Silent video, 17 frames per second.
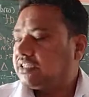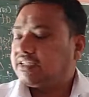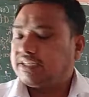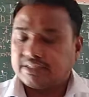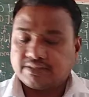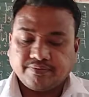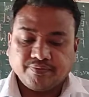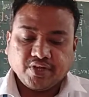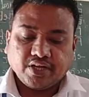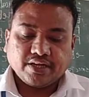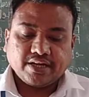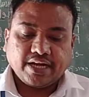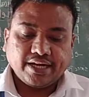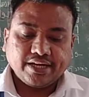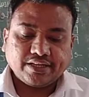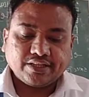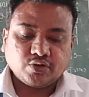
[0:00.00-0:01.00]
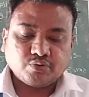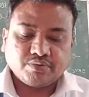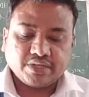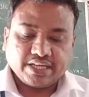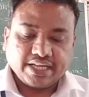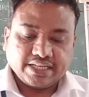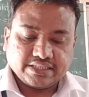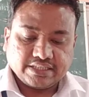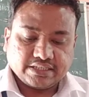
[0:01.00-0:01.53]
Yes, kinetic theory of
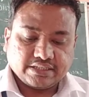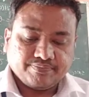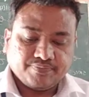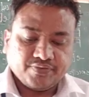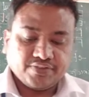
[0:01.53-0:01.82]
the gases.